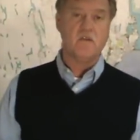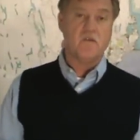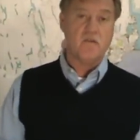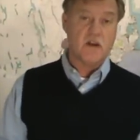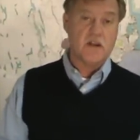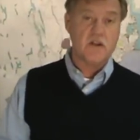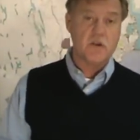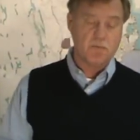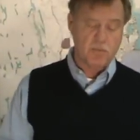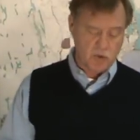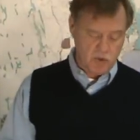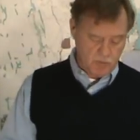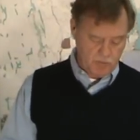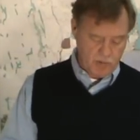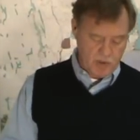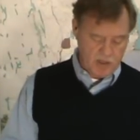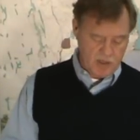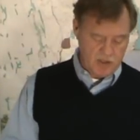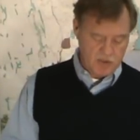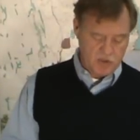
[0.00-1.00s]
Facebook
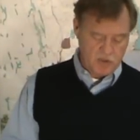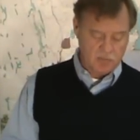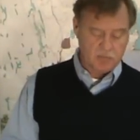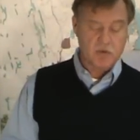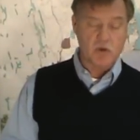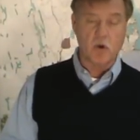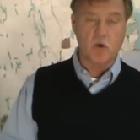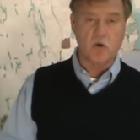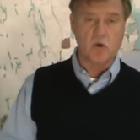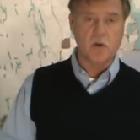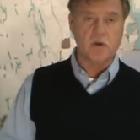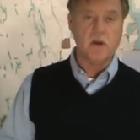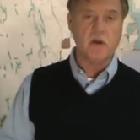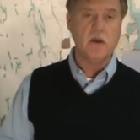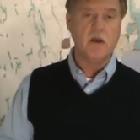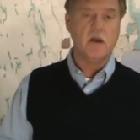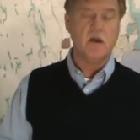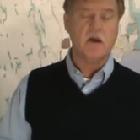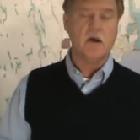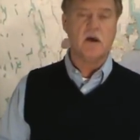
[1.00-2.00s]
page. I'm told
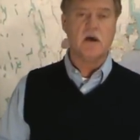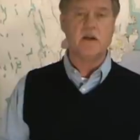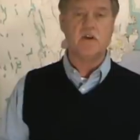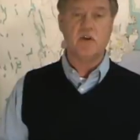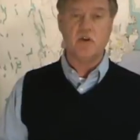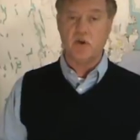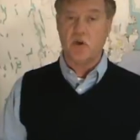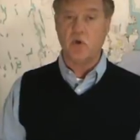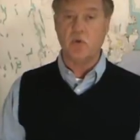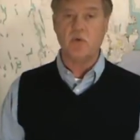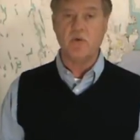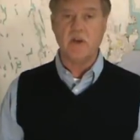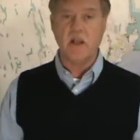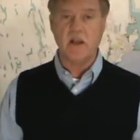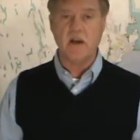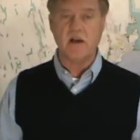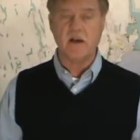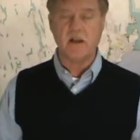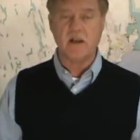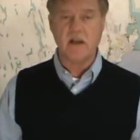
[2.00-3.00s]
you don't
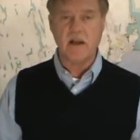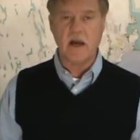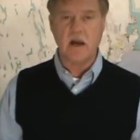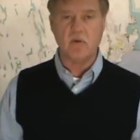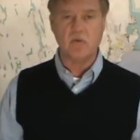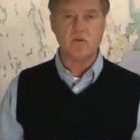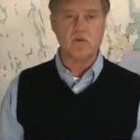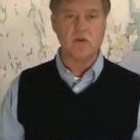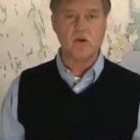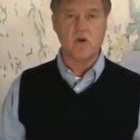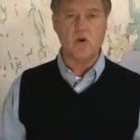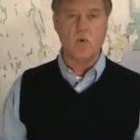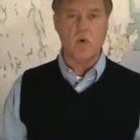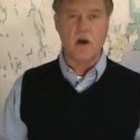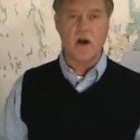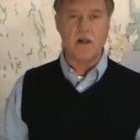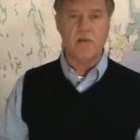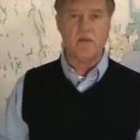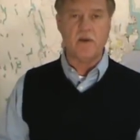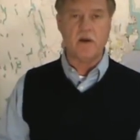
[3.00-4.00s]
need an account to go
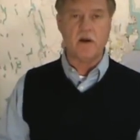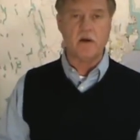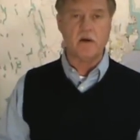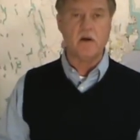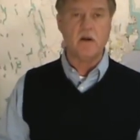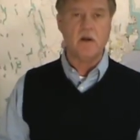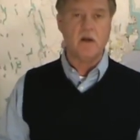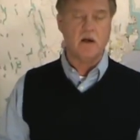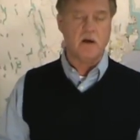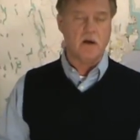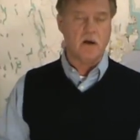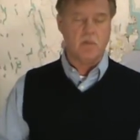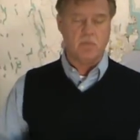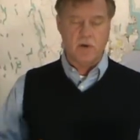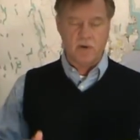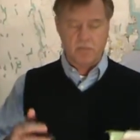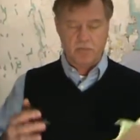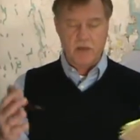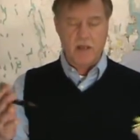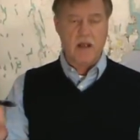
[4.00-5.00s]
on there.
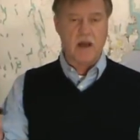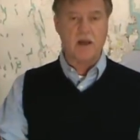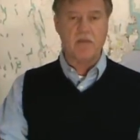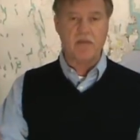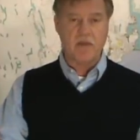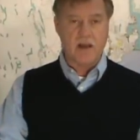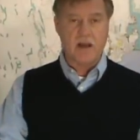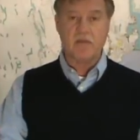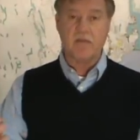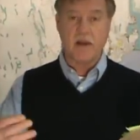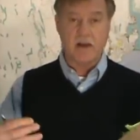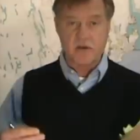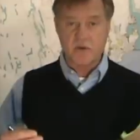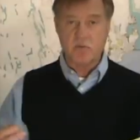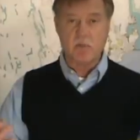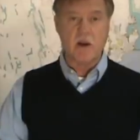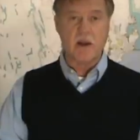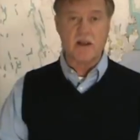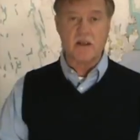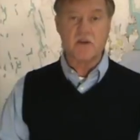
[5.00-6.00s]
But beyond that, that
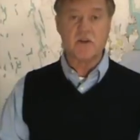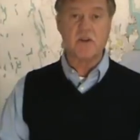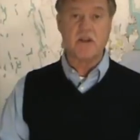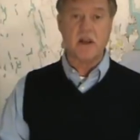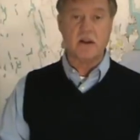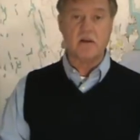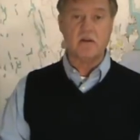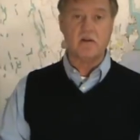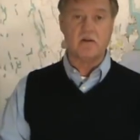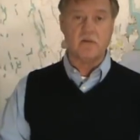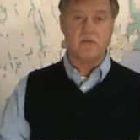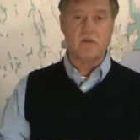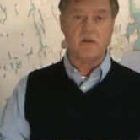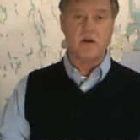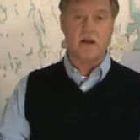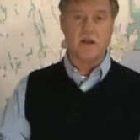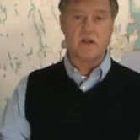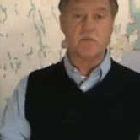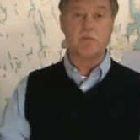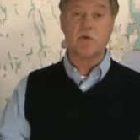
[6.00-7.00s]
is my extent of
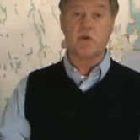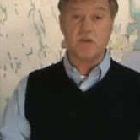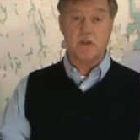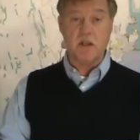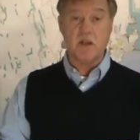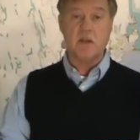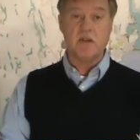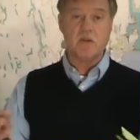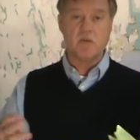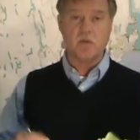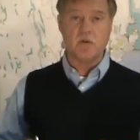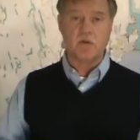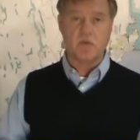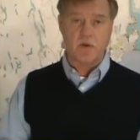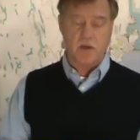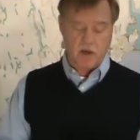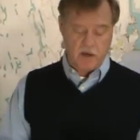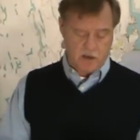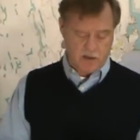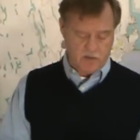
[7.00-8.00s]
expertise with
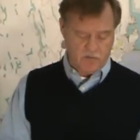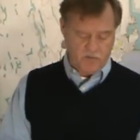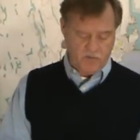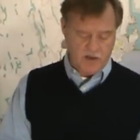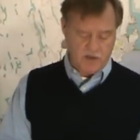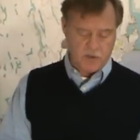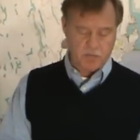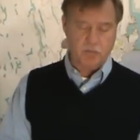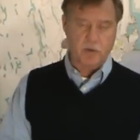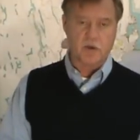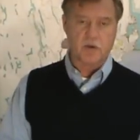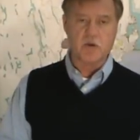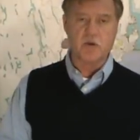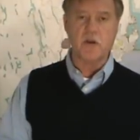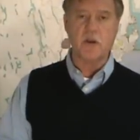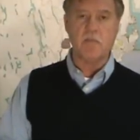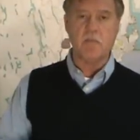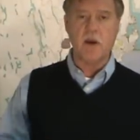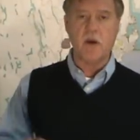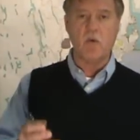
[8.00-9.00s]
regard to Facebook.
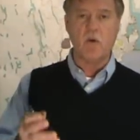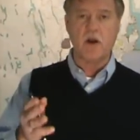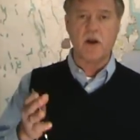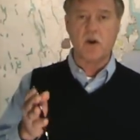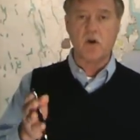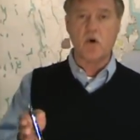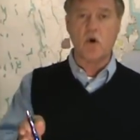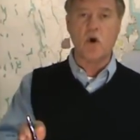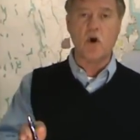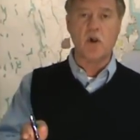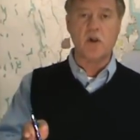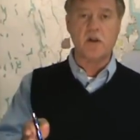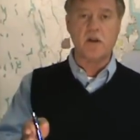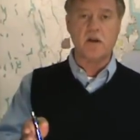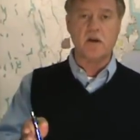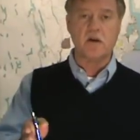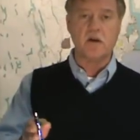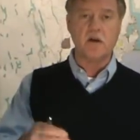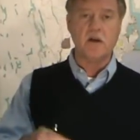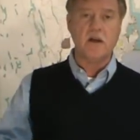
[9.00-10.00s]
So you may want to call
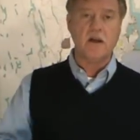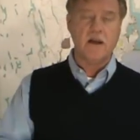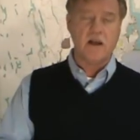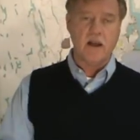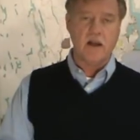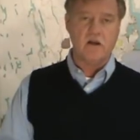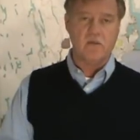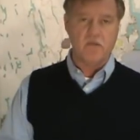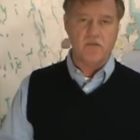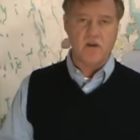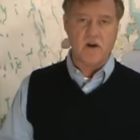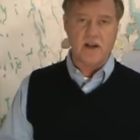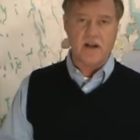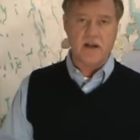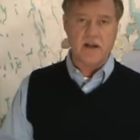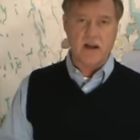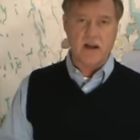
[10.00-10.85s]
here and find